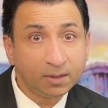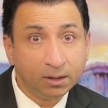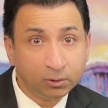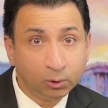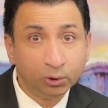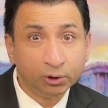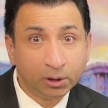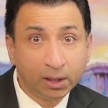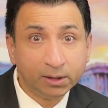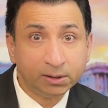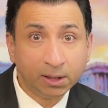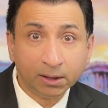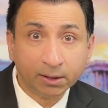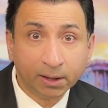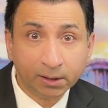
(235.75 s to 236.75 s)

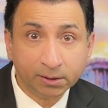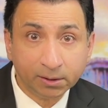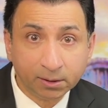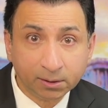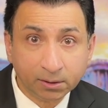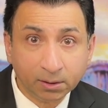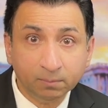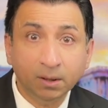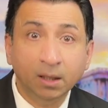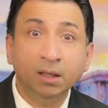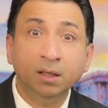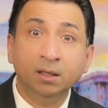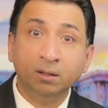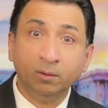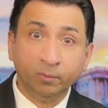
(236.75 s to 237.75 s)
healthcare system,
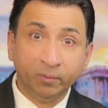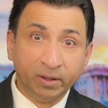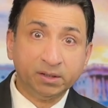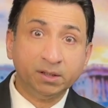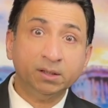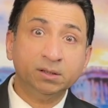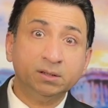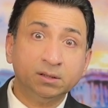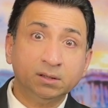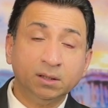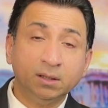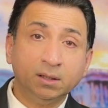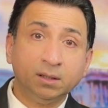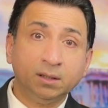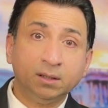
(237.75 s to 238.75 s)
which is
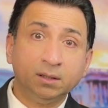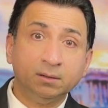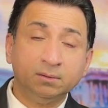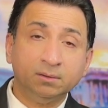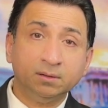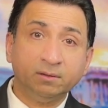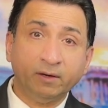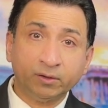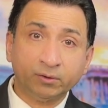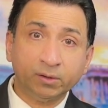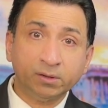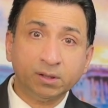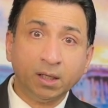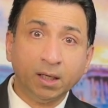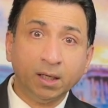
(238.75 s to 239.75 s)
the Veterans